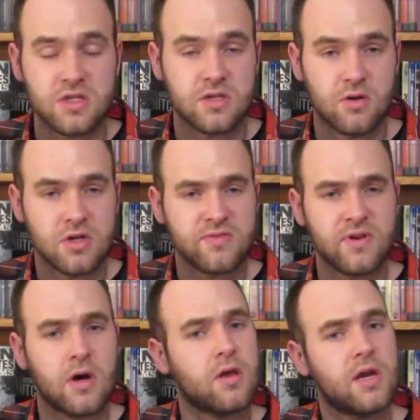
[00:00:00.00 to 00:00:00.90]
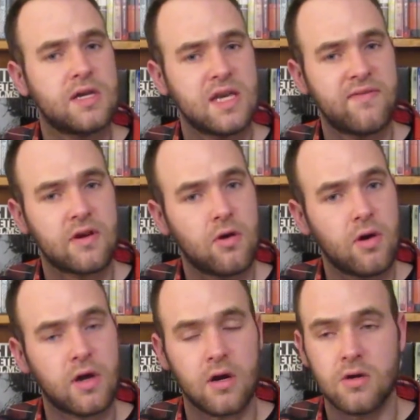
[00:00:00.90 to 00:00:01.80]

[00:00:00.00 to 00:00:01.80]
So Christopher Nolan and David Goyer,